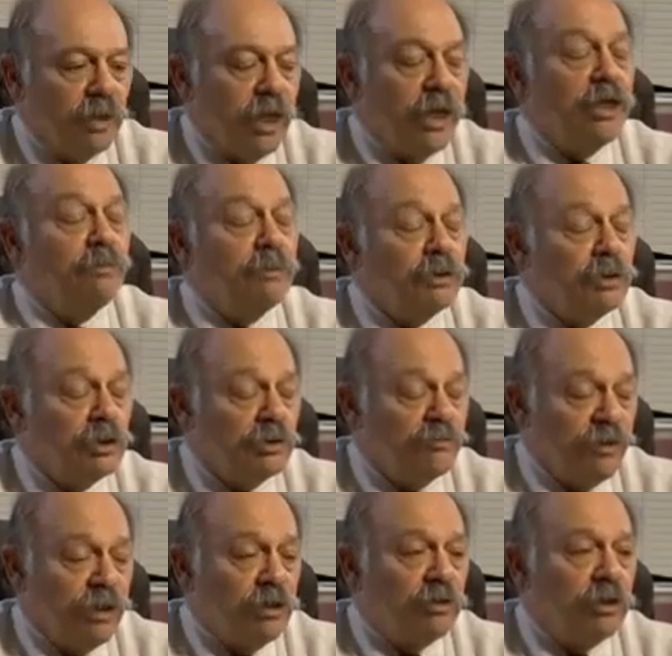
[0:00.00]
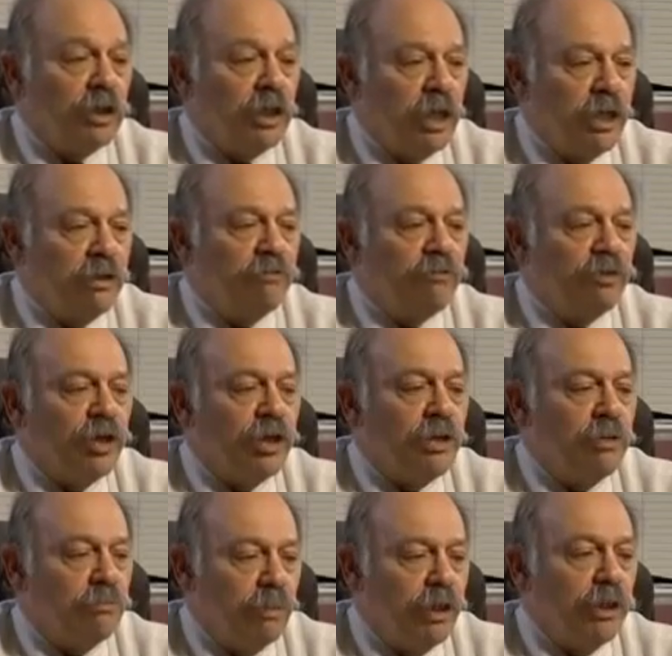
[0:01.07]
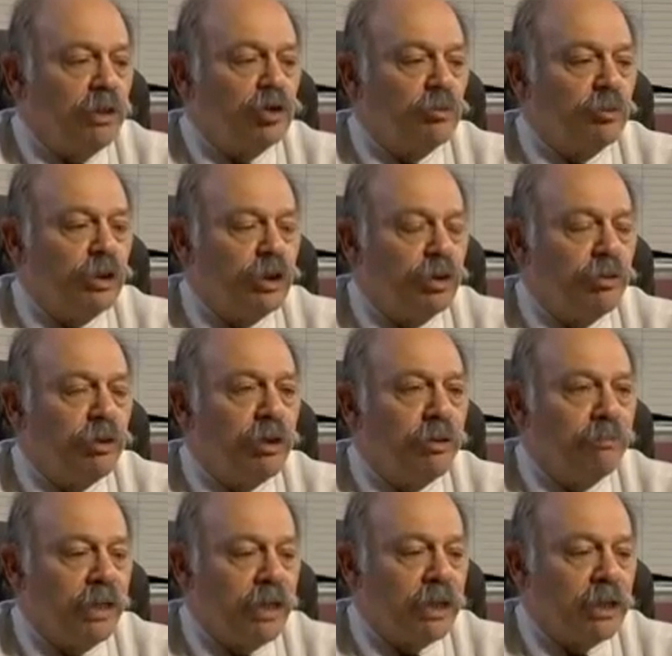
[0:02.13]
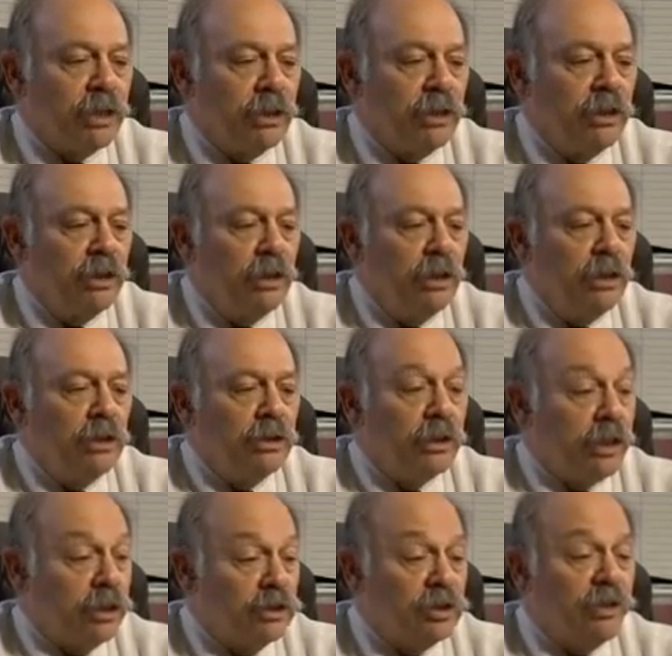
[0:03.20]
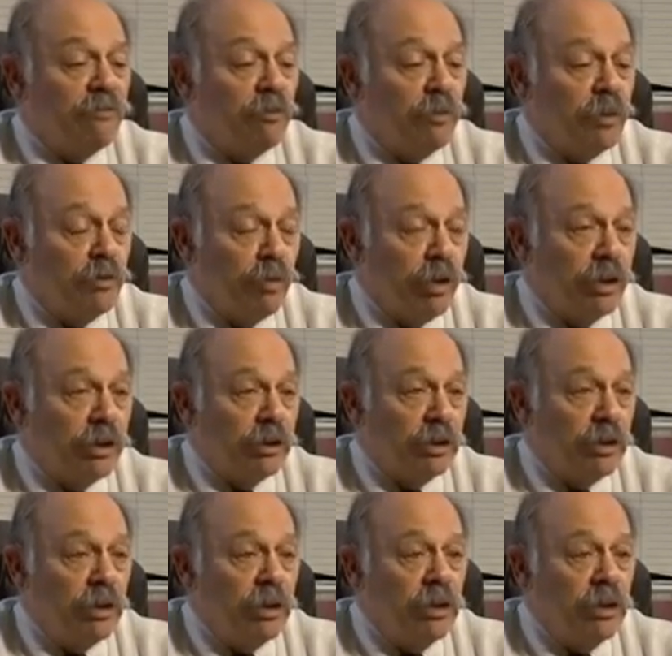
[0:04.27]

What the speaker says: Cannabis is found in every major materia medica that has ever been written.